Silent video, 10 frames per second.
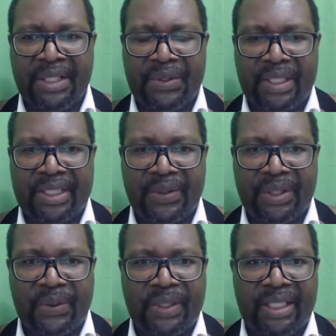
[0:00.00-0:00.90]
So it's
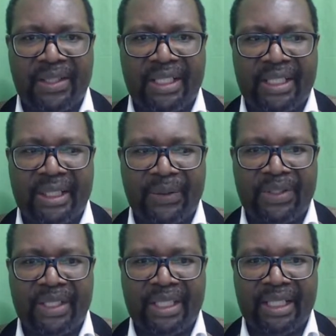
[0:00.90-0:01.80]
not only the
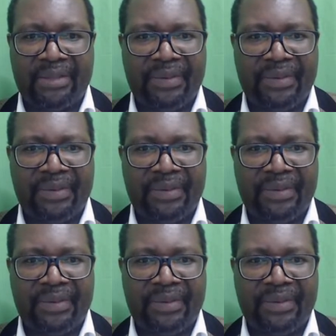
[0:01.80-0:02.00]
healthcare,